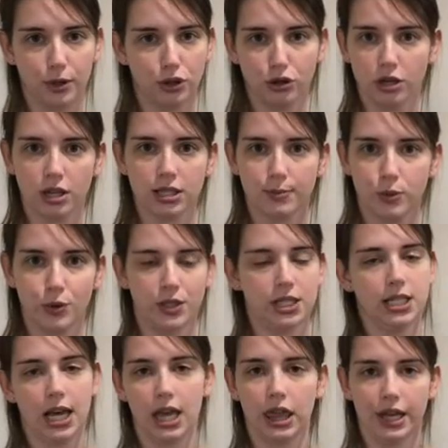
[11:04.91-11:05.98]
You're not supposed to
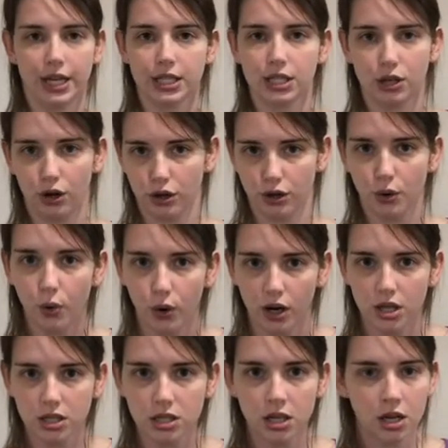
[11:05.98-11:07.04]
take things that aren't
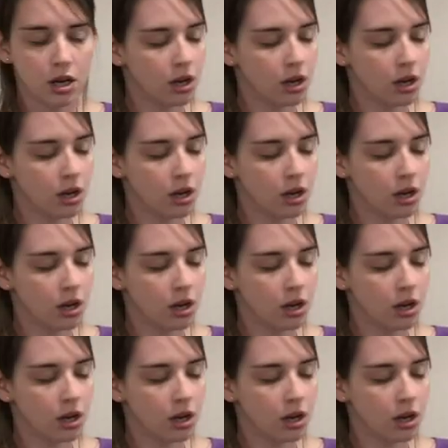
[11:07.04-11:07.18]
yours.